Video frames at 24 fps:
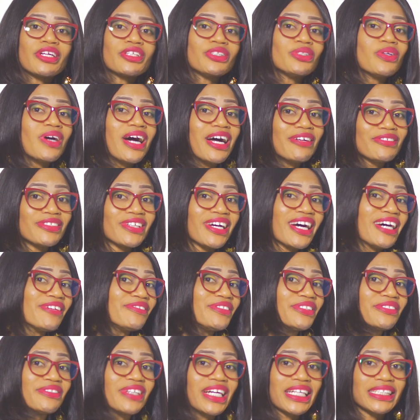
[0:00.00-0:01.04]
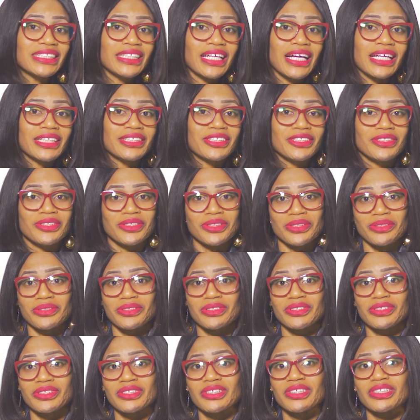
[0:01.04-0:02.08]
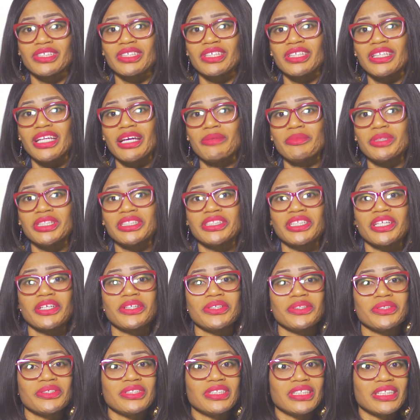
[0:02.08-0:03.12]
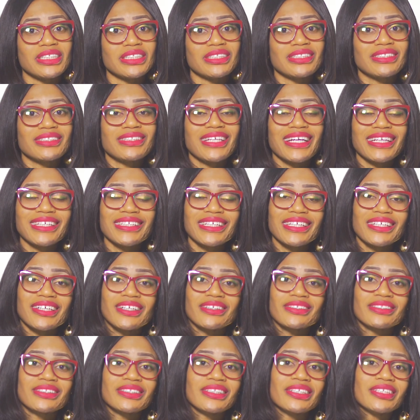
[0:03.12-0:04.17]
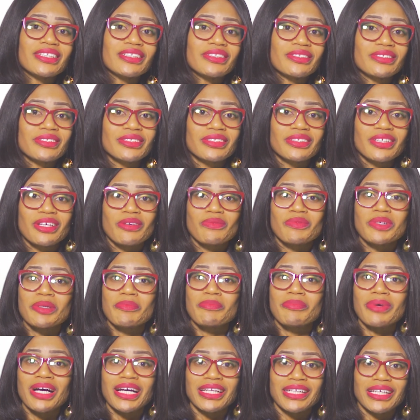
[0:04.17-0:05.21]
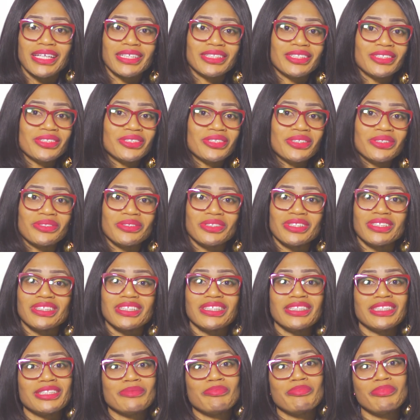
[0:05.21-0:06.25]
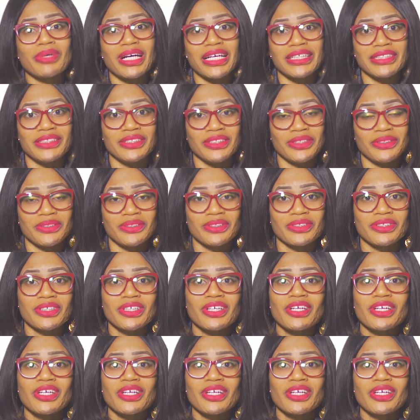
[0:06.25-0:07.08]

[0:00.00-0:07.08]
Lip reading: You have to have the right attitude. Let me tell you this: technical skills with bad attitude is bad news.